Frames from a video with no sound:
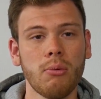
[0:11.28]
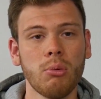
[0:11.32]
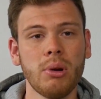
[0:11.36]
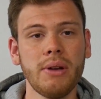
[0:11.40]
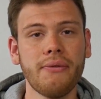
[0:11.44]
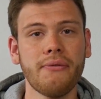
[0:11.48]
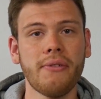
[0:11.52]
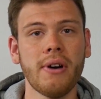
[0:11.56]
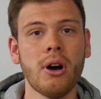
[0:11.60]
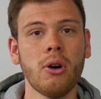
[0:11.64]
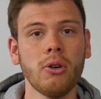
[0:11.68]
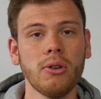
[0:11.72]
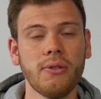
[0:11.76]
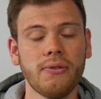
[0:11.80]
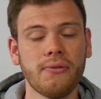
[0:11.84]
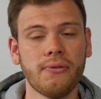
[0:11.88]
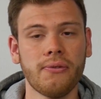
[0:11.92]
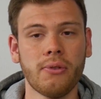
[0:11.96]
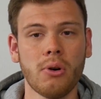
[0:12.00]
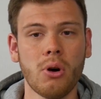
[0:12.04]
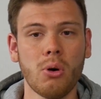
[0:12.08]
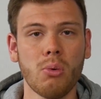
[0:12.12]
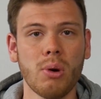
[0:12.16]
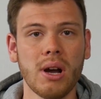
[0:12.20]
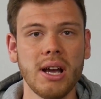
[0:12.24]
We found
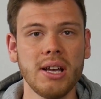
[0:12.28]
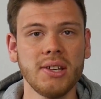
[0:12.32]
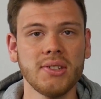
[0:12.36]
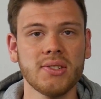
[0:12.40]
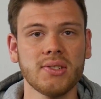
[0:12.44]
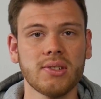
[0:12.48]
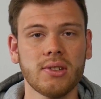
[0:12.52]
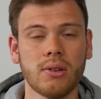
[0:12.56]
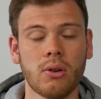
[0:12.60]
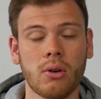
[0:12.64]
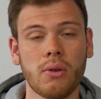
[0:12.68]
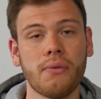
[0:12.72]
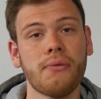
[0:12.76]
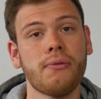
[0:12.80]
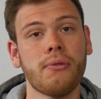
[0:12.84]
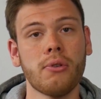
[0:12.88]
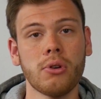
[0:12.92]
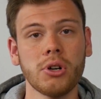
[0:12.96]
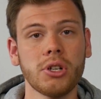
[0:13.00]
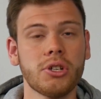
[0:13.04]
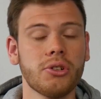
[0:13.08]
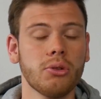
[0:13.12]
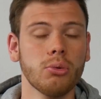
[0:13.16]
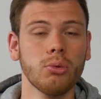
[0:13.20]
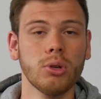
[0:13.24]
4 ways or
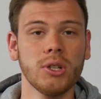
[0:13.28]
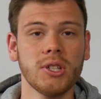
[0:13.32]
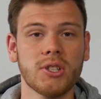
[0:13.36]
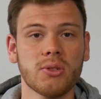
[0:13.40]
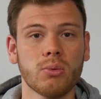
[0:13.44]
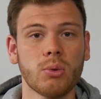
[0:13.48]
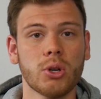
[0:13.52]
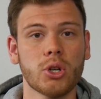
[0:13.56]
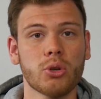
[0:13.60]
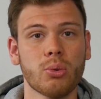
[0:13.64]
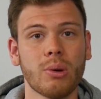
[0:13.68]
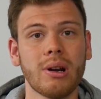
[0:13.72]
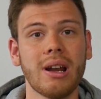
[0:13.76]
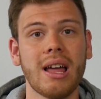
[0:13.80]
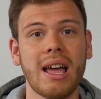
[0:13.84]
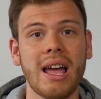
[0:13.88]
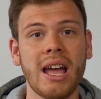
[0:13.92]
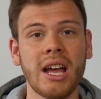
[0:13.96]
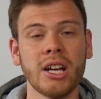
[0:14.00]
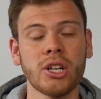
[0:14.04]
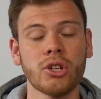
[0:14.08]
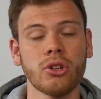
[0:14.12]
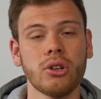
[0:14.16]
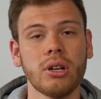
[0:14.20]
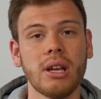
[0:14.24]
4 tools which will
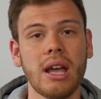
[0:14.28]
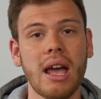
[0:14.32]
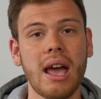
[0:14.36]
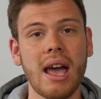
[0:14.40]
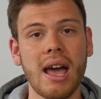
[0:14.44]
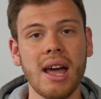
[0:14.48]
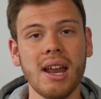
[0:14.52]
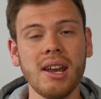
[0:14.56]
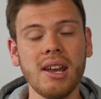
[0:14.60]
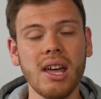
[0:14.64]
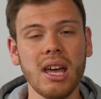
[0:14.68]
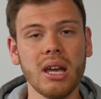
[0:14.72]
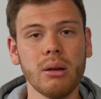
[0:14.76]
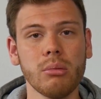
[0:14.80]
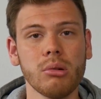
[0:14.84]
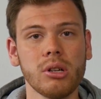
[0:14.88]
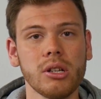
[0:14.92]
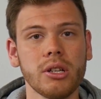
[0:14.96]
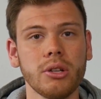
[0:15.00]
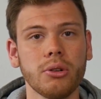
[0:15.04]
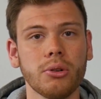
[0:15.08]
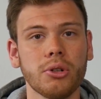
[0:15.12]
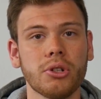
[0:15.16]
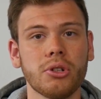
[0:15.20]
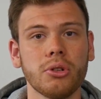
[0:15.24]
actually
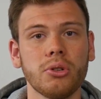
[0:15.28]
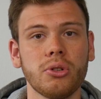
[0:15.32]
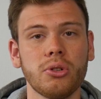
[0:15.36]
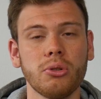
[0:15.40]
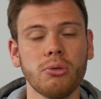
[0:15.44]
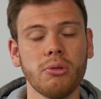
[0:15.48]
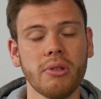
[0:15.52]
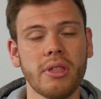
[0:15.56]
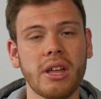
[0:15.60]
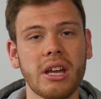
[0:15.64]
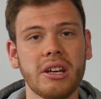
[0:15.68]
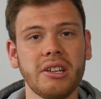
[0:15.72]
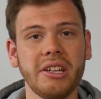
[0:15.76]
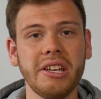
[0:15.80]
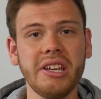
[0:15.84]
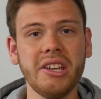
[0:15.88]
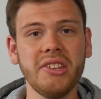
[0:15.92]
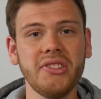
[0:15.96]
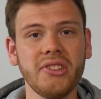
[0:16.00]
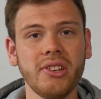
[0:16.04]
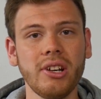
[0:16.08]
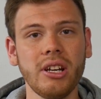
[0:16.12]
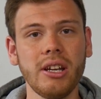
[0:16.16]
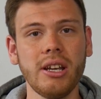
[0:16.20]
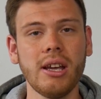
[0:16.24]
enable you to do that
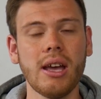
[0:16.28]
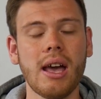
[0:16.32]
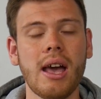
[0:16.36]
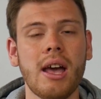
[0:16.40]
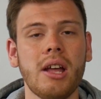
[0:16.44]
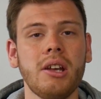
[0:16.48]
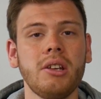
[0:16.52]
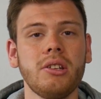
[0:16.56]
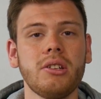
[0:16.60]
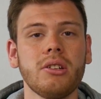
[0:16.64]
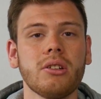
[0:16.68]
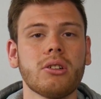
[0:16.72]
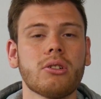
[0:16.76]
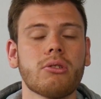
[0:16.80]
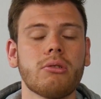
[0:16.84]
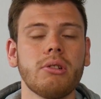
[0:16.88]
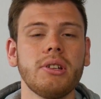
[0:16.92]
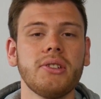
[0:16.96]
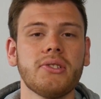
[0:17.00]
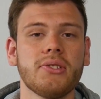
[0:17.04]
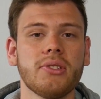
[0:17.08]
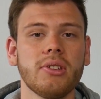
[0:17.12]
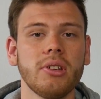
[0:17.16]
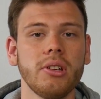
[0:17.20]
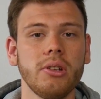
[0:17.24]
easily and
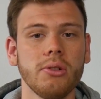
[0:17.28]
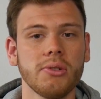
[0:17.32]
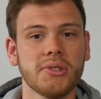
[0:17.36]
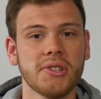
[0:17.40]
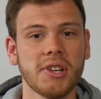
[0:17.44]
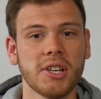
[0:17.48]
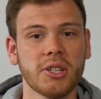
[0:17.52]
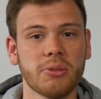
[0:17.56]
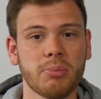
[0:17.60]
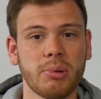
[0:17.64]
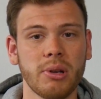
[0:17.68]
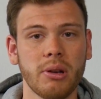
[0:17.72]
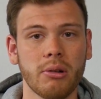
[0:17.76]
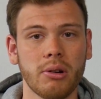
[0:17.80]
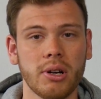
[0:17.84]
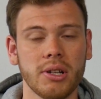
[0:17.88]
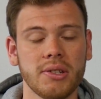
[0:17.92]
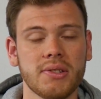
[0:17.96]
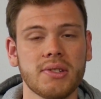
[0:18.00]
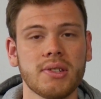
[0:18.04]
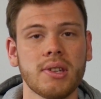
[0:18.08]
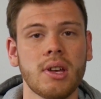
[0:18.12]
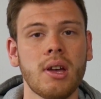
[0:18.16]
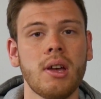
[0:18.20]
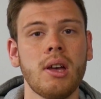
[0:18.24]
increase the user
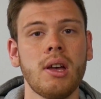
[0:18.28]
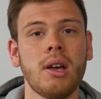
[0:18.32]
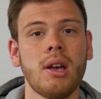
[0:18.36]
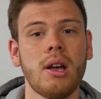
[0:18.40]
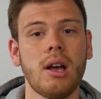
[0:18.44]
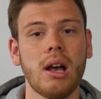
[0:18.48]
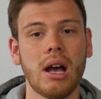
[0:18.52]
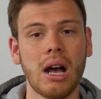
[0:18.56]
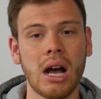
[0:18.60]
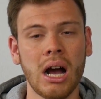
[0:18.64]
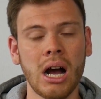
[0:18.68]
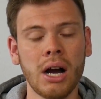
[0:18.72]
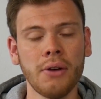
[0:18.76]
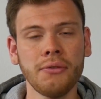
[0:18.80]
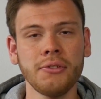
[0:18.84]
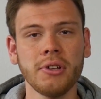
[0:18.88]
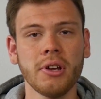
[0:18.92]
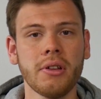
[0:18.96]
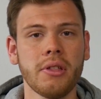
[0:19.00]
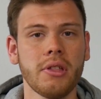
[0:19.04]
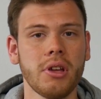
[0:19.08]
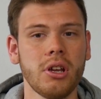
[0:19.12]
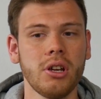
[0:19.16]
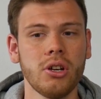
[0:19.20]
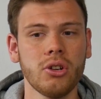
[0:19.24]
experience.
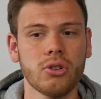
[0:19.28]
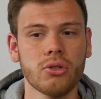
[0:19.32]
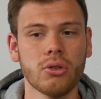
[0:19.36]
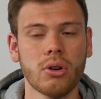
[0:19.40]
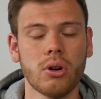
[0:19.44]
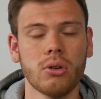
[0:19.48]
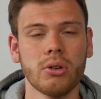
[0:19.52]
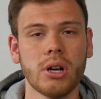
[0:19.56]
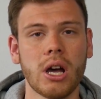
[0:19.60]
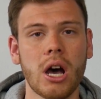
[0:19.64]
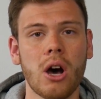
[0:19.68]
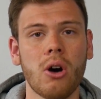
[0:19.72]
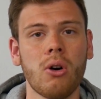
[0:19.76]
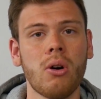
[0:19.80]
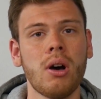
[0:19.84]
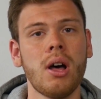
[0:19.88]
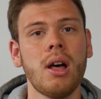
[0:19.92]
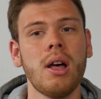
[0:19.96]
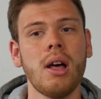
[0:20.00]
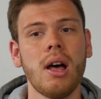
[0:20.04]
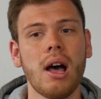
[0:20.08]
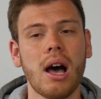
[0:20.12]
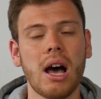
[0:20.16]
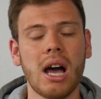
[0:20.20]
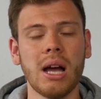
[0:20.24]
After the intro now,
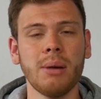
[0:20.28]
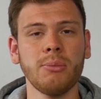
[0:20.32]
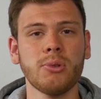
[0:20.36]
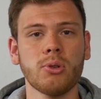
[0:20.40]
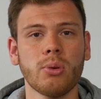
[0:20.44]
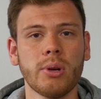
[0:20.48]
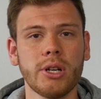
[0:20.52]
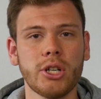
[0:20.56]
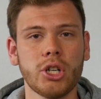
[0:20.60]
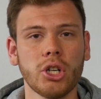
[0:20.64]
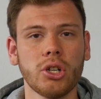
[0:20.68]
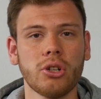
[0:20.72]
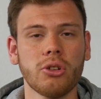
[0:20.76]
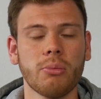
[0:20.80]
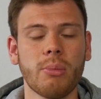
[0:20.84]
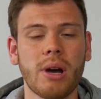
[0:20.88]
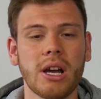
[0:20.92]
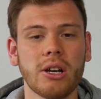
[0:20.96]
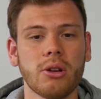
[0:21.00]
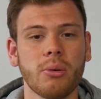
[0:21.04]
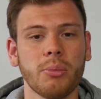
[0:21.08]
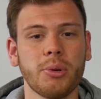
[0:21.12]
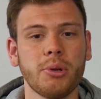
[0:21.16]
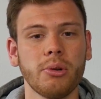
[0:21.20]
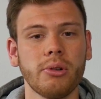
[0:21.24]
I'm switching to
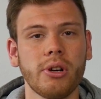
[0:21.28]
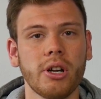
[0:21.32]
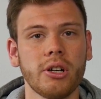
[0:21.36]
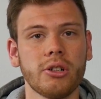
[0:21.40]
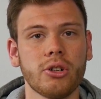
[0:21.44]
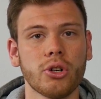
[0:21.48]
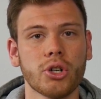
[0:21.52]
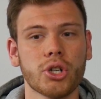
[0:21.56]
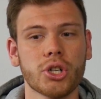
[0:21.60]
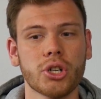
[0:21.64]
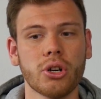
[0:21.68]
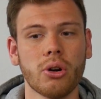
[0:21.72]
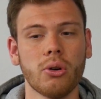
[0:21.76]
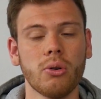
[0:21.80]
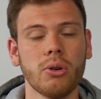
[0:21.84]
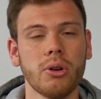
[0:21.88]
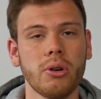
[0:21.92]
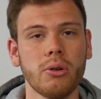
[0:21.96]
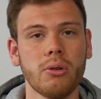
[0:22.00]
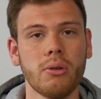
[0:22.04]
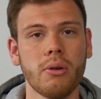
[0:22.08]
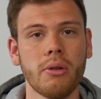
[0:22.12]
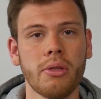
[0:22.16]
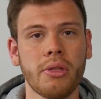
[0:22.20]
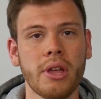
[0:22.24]
my computer to show
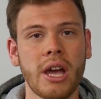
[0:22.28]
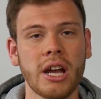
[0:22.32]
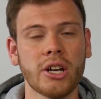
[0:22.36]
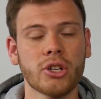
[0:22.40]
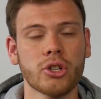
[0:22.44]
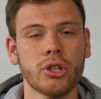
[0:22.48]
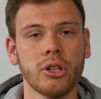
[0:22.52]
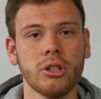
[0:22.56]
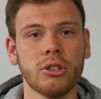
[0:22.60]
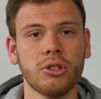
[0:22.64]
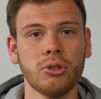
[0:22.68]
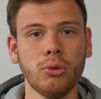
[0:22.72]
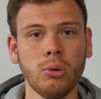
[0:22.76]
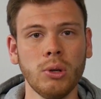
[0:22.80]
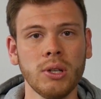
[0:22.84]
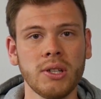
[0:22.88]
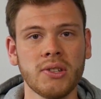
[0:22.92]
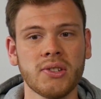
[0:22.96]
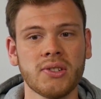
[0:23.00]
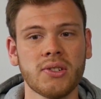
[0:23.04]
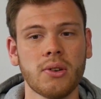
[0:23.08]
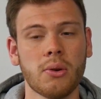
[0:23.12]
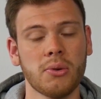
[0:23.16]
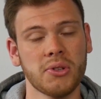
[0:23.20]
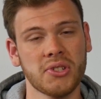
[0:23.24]
you the actual
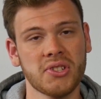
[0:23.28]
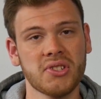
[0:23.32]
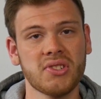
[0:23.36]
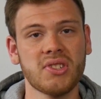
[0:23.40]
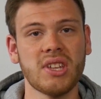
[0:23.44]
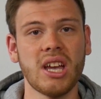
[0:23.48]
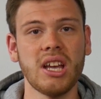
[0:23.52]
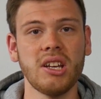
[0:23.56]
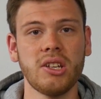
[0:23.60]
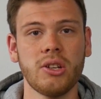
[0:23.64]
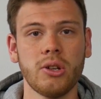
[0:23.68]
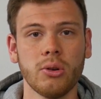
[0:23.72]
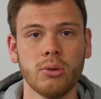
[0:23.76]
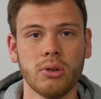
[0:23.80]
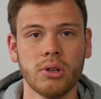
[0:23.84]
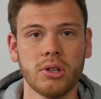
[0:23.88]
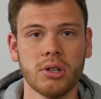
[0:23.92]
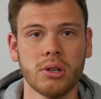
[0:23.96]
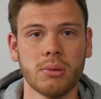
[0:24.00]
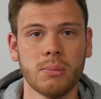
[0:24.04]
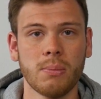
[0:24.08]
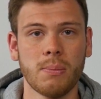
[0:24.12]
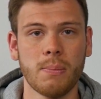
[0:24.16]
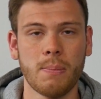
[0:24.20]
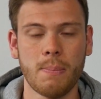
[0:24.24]
tools, so stay
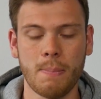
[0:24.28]
tuned.